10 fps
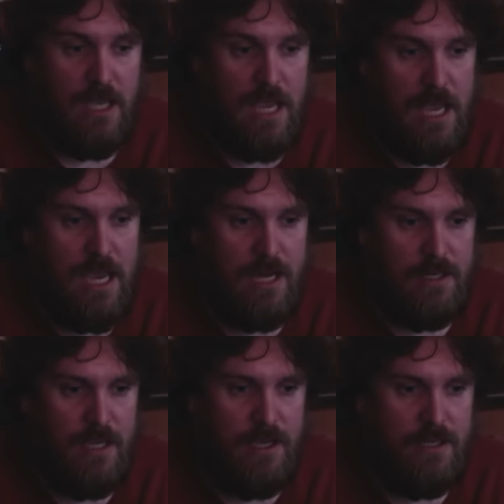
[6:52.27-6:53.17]
And
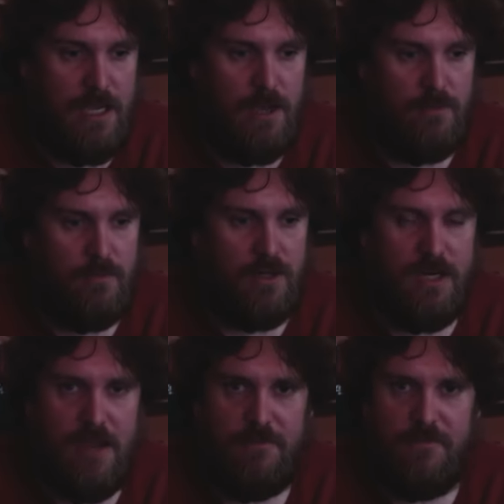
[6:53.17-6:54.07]
yeah, we're
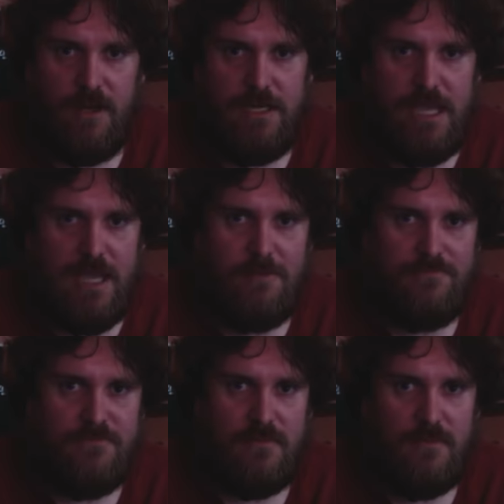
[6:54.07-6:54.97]
gonna have a fun day.
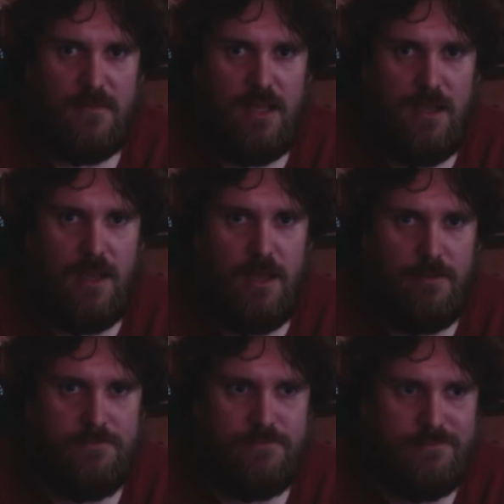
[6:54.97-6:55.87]

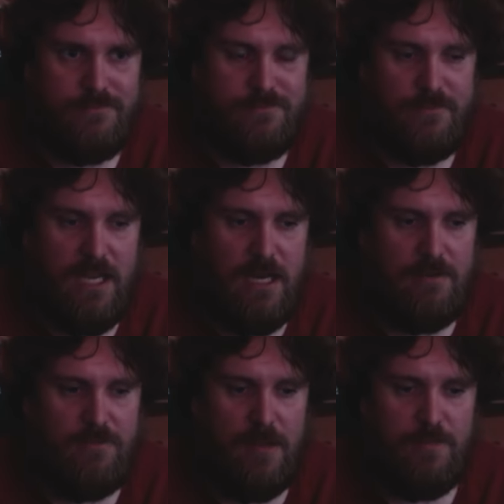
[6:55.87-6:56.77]

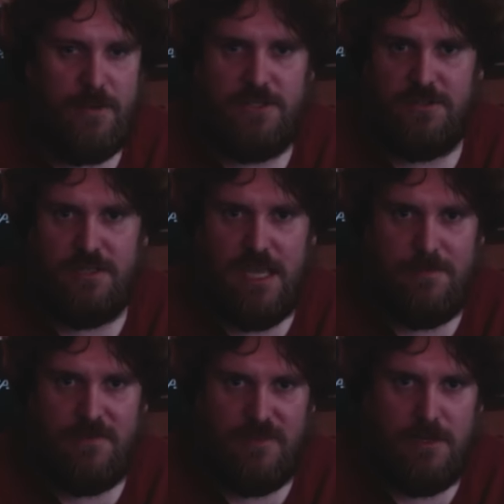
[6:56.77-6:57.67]
And I'm pretty sure the
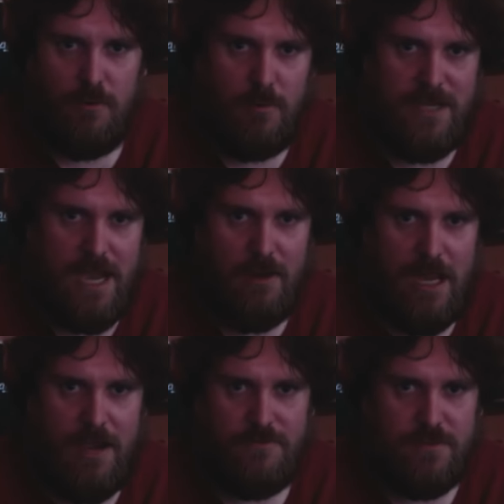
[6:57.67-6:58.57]
camping video will be out
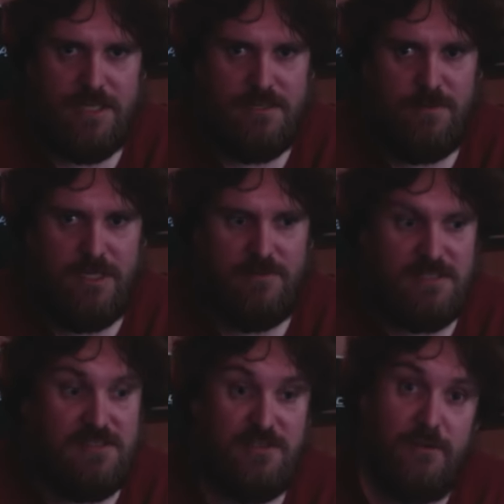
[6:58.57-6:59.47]
after this, but
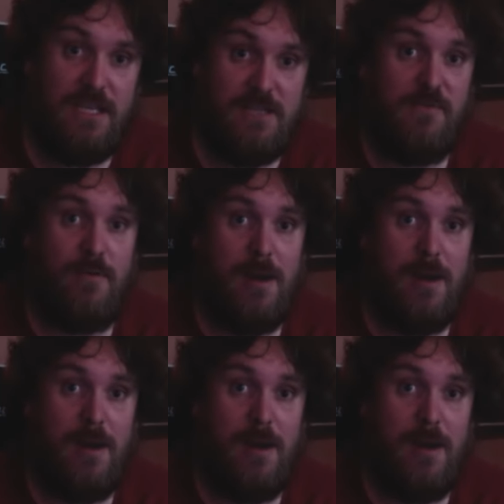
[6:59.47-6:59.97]
this is 2 days before my